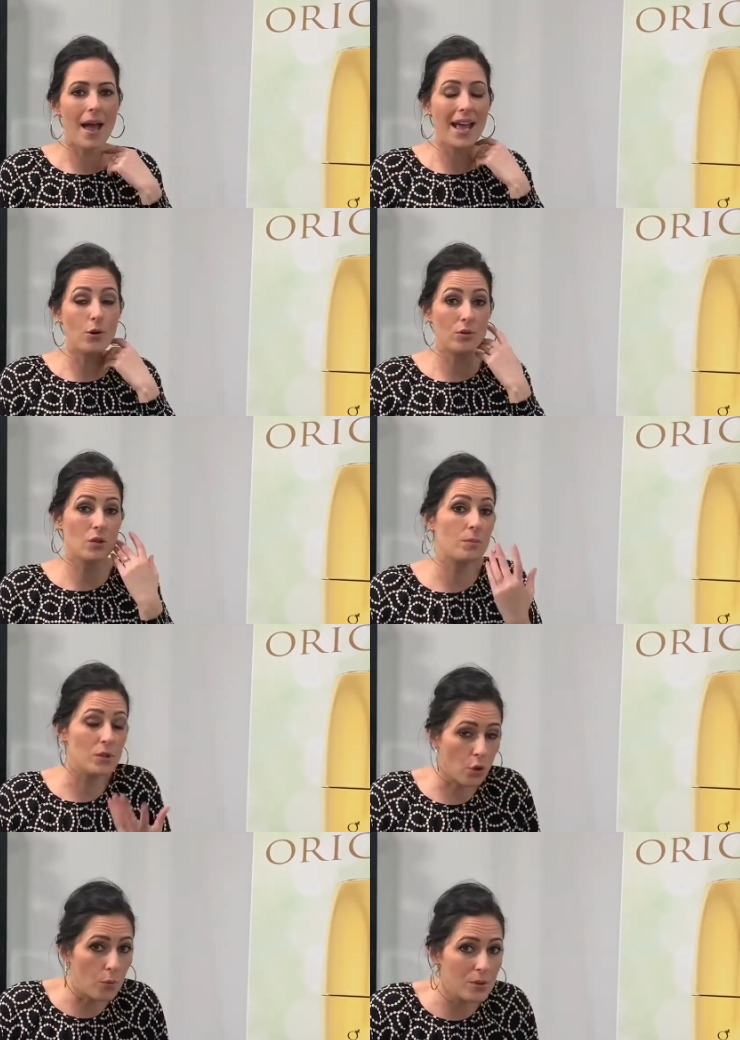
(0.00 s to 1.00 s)
It also
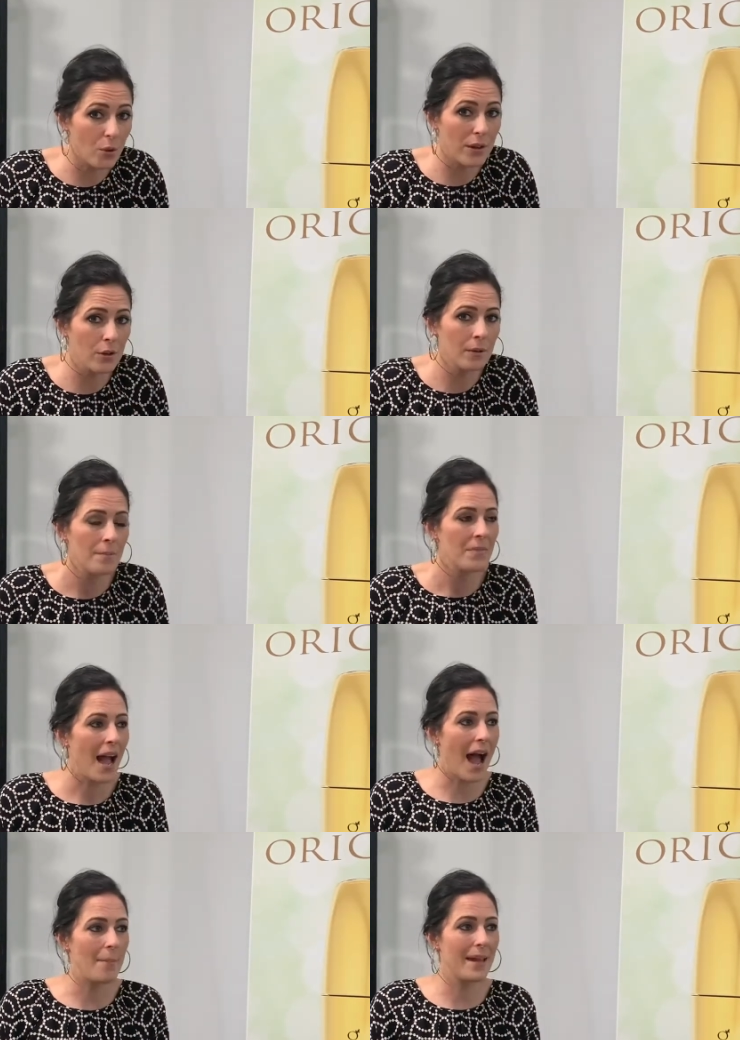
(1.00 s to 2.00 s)
absorbs oil.
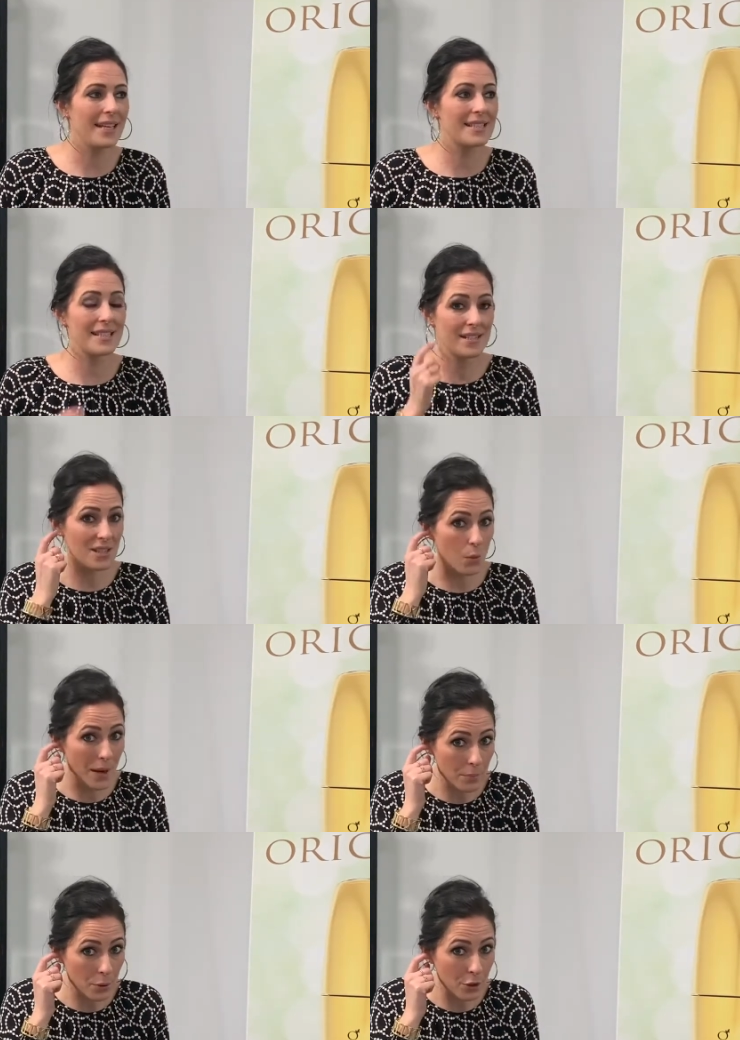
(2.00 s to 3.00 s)
It's
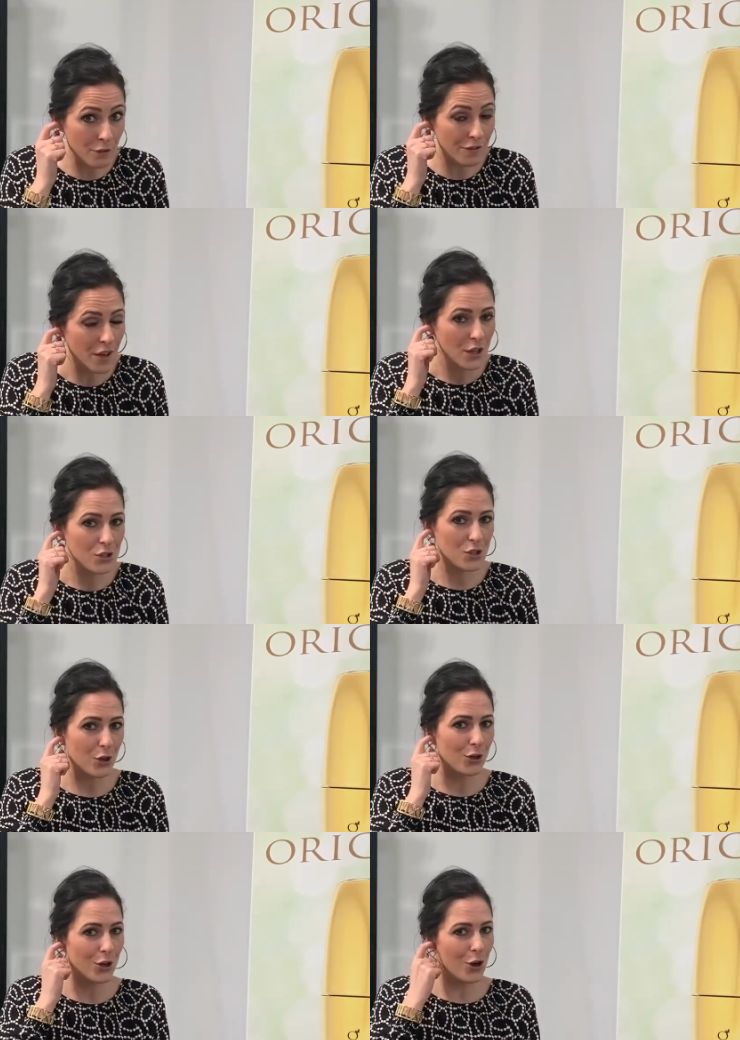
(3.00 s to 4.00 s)
sweat proof, so
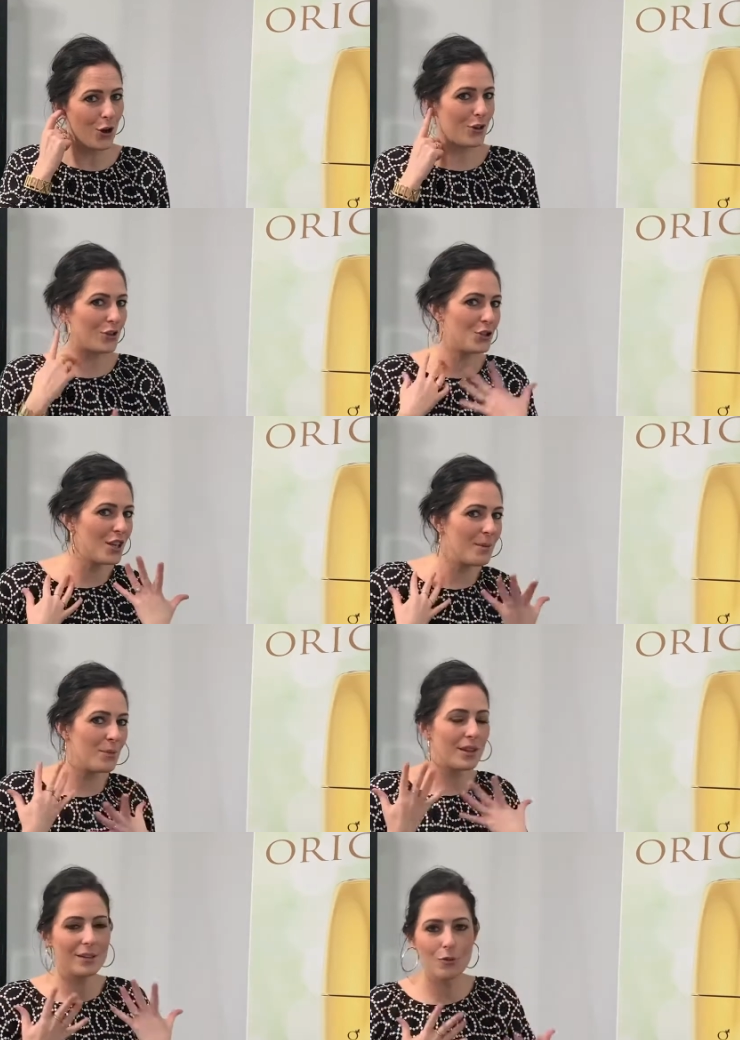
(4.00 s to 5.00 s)
you can go to the gym
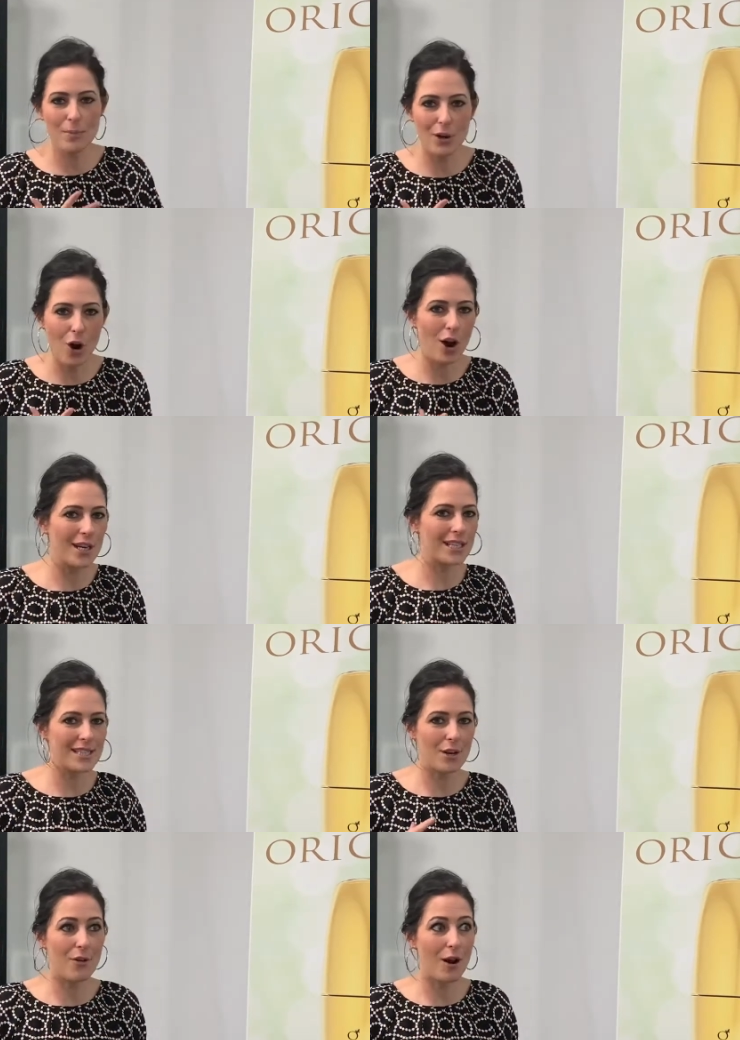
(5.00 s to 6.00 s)
with a little bit on,
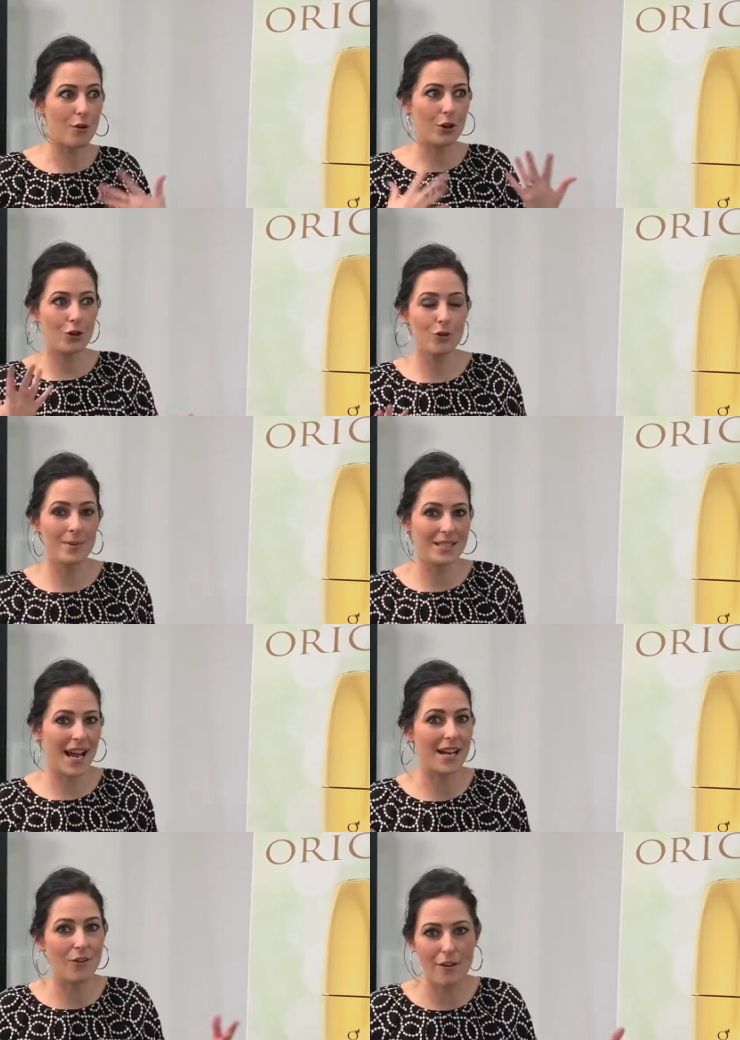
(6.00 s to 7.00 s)
etc., or a humid
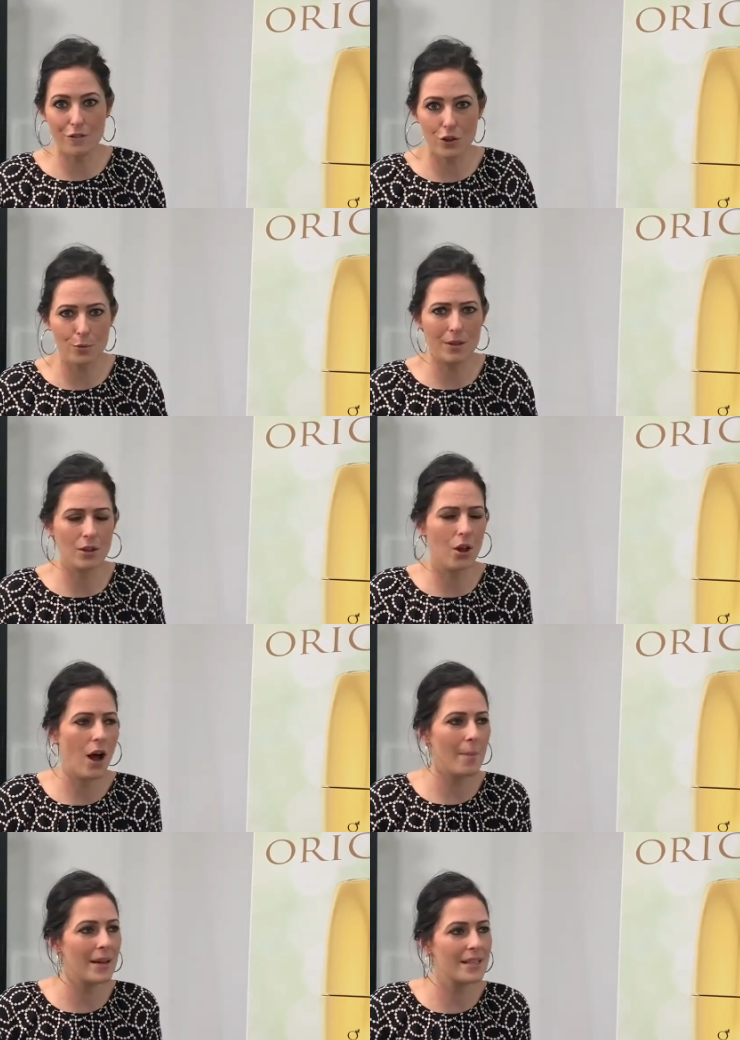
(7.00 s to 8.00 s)
day, great for humid
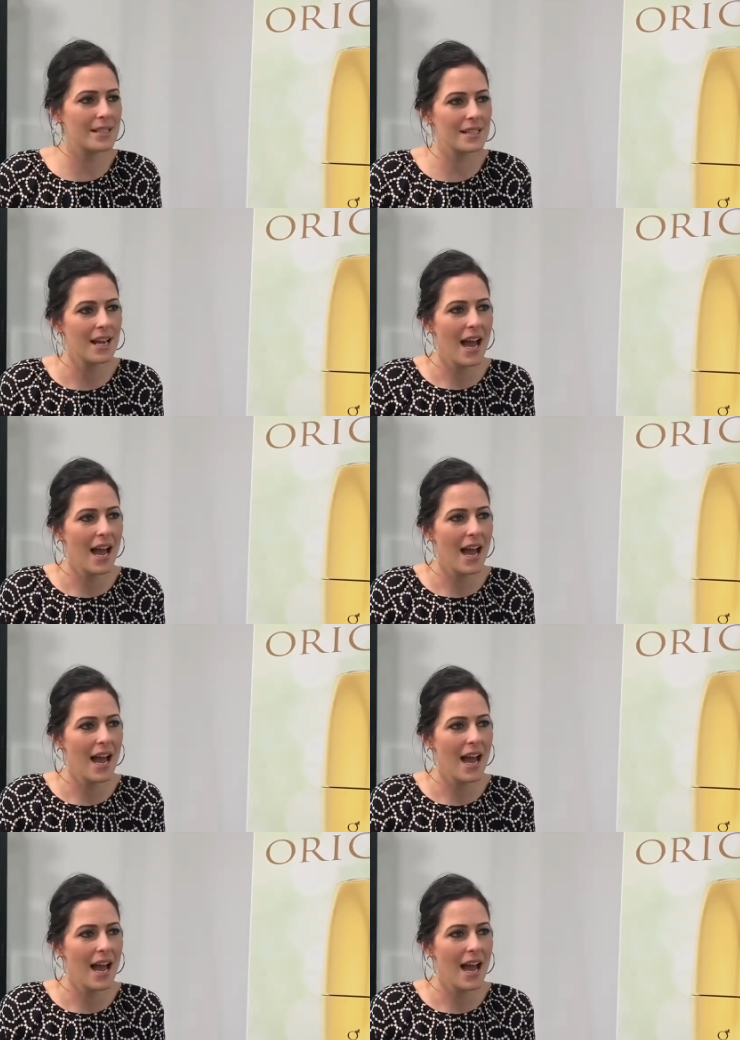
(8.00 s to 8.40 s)
climates.